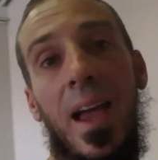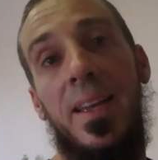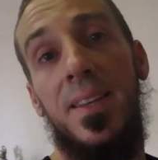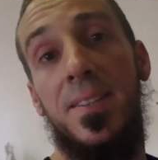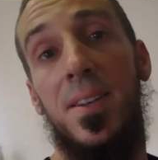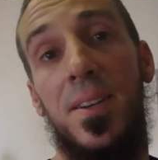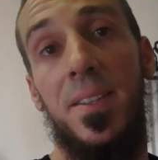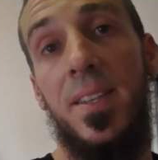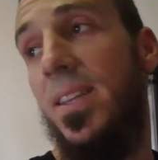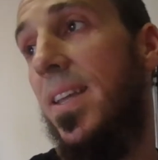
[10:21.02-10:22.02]
I guess on
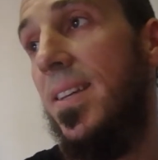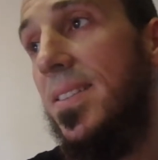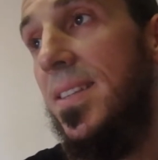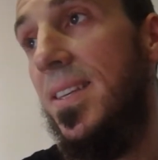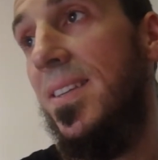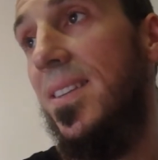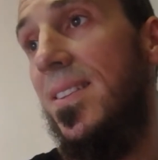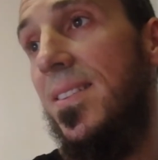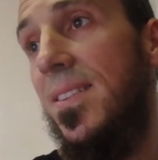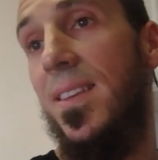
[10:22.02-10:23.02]
to the next thing.
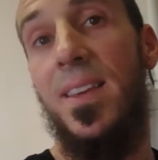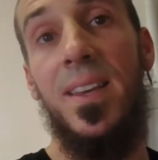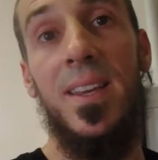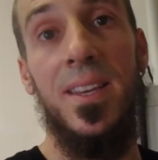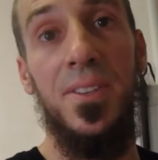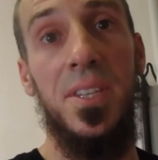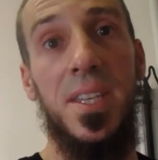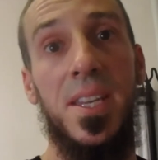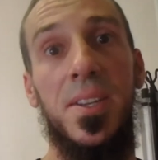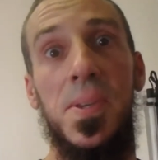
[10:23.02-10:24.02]
He'll need to
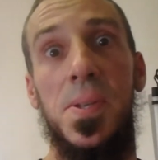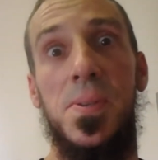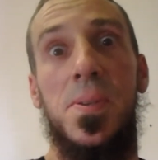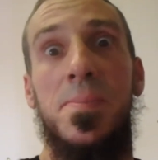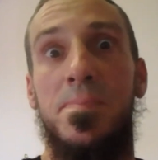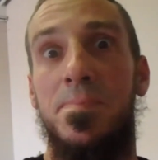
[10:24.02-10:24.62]
get a clutch.